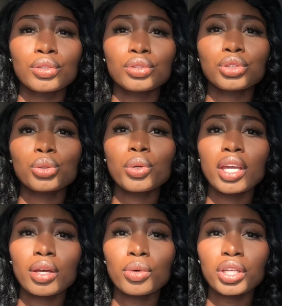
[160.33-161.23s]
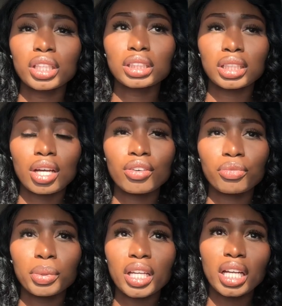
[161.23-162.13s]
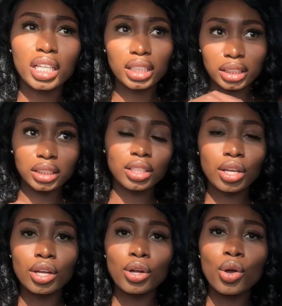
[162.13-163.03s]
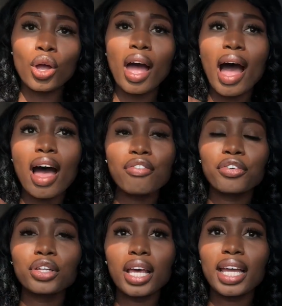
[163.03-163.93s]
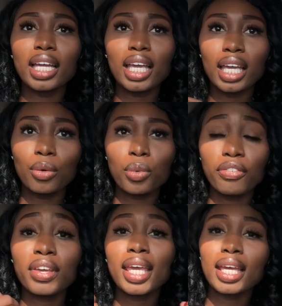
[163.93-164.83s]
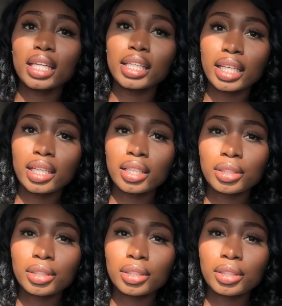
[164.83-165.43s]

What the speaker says: to heal yourself, because I feel like with healing